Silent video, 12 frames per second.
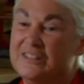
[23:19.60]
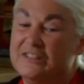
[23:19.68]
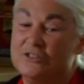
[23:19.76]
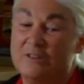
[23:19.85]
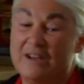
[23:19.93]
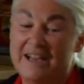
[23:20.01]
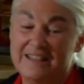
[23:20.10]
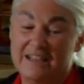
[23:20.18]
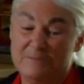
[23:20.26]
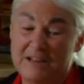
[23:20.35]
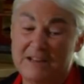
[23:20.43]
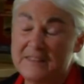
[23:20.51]
So
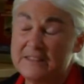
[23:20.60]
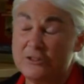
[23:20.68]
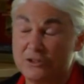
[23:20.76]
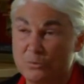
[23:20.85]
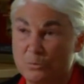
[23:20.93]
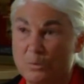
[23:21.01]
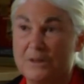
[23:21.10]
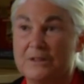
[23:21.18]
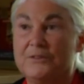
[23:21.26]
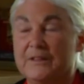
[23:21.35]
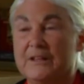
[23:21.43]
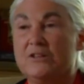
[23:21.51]
I think there's a
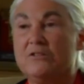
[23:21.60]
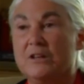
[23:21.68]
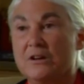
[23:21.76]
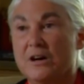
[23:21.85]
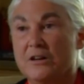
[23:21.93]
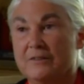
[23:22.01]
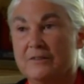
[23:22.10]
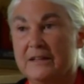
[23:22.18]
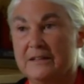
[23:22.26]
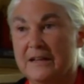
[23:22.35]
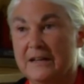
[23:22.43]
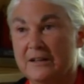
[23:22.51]
wonderful thing going on
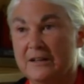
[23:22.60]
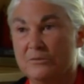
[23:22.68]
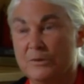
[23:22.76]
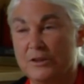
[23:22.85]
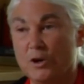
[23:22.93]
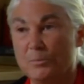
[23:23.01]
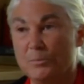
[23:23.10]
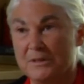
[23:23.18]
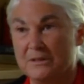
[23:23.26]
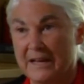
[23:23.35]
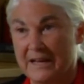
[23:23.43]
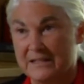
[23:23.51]
right now with
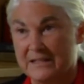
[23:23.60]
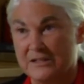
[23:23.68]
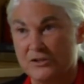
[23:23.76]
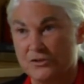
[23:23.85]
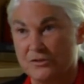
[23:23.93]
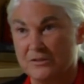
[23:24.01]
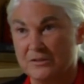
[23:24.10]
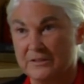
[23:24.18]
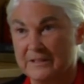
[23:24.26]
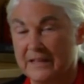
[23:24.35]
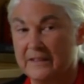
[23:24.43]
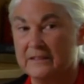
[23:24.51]
open access
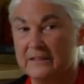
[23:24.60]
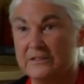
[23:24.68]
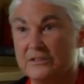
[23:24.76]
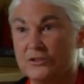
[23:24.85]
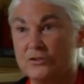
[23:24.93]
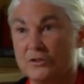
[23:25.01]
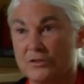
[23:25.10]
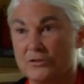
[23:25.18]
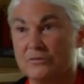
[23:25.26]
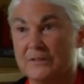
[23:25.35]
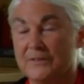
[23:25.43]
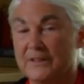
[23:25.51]
journals. I think this is so
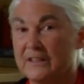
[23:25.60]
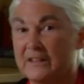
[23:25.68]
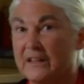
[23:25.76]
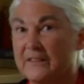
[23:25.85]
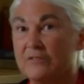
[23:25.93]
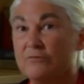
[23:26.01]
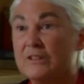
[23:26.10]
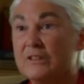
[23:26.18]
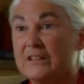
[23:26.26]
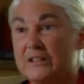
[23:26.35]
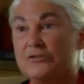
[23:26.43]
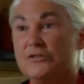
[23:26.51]
terrific, and I think
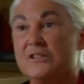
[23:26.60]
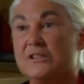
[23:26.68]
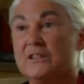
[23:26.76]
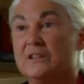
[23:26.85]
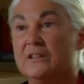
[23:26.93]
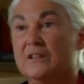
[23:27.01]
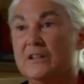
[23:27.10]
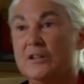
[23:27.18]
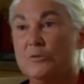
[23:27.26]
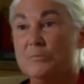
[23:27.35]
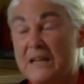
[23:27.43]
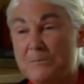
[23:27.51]
really interesting
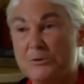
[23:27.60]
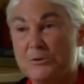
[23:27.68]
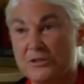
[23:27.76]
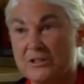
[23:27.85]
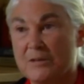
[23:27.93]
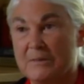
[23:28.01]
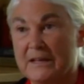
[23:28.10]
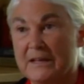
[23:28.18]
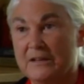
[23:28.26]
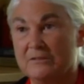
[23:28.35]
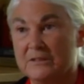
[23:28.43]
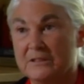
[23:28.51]
papers are coming
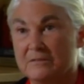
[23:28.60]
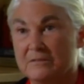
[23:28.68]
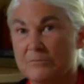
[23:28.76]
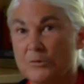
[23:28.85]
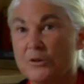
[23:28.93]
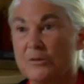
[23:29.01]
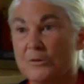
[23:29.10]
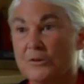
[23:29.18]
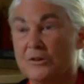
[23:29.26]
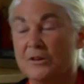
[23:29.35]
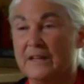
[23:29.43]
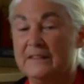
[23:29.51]
out more and
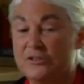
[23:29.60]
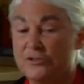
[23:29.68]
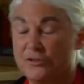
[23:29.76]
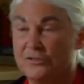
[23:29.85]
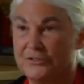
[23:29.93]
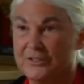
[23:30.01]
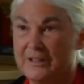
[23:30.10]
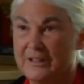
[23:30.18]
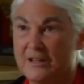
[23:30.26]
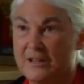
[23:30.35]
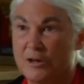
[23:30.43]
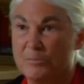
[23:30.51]
more. And these journals
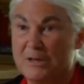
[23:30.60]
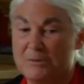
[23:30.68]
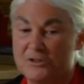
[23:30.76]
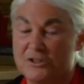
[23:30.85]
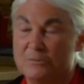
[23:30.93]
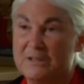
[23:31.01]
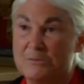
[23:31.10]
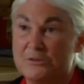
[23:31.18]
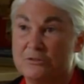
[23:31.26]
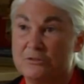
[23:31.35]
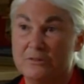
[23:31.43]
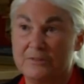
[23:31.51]
are publishing papers
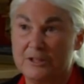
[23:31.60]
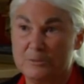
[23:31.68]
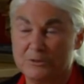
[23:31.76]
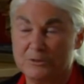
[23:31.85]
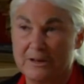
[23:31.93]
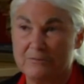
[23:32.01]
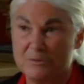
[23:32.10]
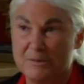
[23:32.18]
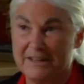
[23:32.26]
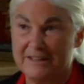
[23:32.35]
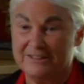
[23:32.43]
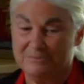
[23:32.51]
that are available to
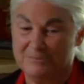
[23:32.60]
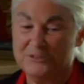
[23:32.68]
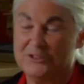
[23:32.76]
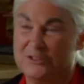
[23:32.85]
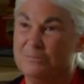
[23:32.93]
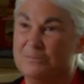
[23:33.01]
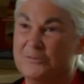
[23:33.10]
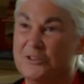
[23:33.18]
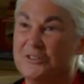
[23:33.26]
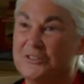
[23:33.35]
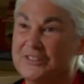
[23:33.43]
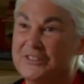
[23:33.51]
everybody. That most of the
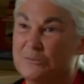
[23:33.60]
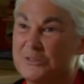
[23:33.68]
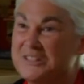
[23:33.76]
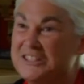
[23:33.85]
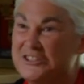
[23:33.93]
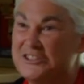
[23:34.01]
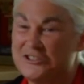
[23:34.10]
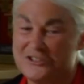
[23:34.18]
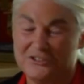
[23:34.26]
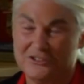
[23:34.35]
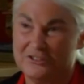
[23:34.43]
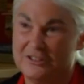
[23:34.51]
journals and the prestigious
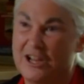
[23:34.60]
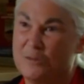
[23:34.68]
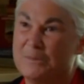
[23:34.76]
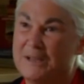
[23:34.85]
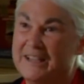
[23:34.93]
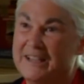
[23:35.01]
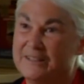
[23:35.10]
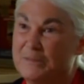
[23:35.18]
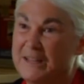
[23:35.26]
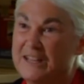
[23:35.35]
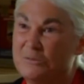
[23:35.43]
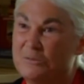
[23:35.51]
journals are locked behind a
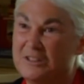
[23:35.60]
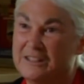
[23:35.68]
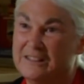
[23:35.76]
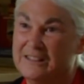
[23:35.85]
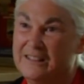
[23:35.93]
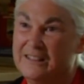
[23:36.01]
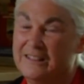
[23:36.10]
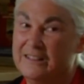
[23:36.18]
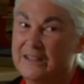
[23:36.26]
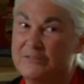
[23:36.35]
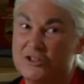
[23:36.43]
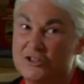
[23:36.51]
paywall.
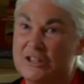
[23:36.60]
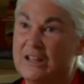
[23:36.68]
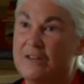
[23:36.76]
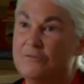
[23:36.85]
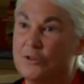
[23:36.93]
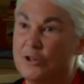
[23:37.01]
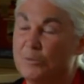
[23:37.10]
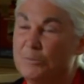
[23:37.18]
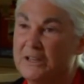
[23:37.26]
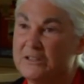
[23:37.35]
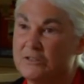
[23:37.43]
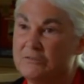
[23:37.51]
You have to shell out
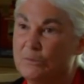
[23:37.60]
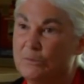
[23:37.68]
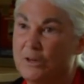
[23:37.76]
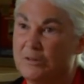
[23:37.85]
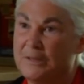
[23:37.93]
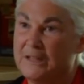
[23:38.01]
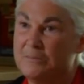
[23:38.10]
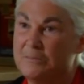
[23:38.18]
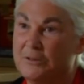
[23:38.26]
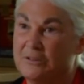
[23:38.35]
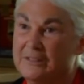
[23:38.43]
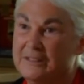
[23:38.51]
$40 to read one
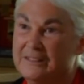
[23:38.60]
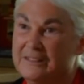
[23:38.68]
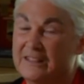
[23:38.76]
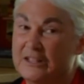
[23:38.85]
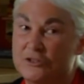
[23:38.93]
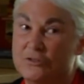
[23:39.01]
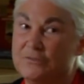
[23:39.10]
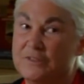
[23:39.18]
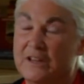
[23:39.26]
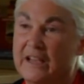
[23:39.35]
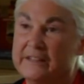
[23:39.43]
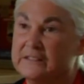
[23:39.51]
paper, unless you've
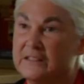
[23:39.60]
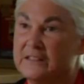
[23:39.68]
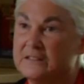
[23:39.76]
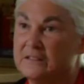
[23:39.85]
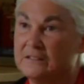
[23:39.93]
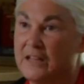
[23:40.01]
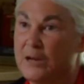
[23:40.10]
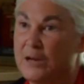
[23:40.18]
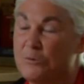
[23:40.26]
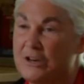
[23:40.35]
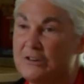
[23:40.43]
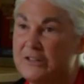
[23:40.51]
got access to
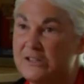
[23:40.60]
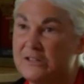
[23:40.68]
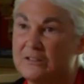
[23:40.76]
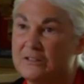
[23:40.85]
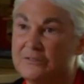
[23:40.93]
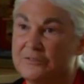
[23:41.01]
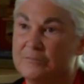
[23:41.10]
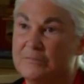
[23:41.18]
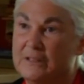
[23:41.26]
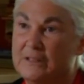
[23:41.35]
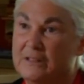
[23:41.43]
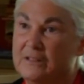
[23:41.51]
libraries, from
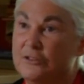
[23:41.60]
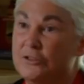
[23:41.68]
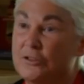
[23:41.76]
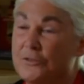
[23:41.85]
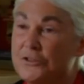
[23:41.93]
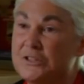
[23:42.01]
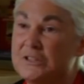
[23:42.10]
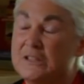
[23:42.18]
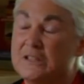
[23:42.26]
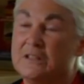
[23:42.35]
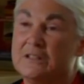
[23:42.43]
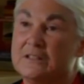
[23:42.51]

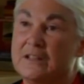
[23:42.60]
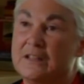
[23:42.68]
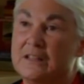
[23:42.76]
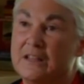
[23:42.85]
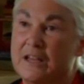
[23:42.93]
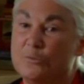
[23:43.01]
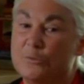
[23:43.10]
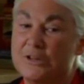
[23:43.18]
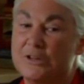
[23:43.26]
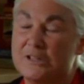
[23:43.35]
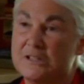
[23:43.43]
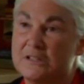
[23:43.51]
universities and things like that. But
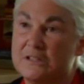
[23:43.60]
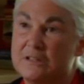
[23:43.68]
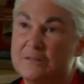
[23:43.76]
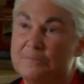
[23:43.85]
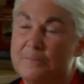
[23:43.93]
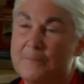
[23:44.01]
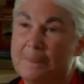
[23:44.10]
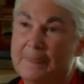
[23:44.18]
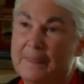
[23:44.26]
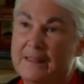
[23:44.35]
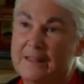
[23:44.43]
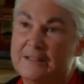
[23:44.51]
where are these people getting
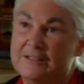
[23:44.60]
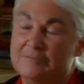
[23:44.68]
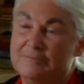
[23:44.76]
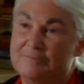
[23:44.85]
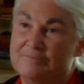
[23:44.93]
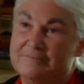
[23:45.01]
their funding to do